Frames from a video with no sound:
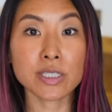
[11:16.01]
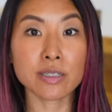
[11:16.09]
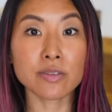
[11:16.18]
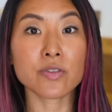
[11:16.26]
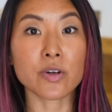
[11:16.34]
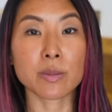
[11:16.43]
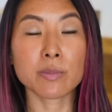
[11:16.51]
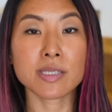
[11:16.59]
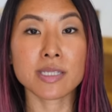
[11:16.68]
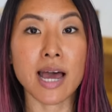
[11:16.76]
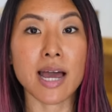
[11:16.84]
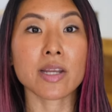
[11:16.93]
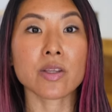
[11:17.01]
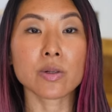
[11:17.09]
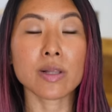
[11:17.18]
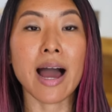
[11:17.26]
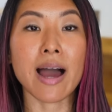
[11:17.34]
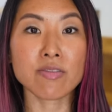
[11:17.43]
confirms that
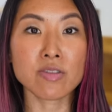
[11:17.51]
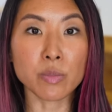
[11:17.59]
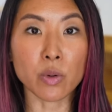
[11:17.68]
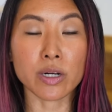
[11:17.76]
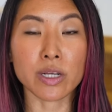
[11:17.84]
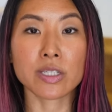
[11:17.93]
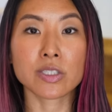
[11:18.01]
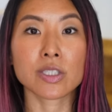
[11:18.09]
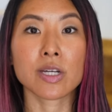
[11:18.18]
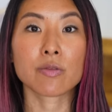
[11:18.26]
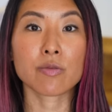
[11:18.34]
you'll have the mortgage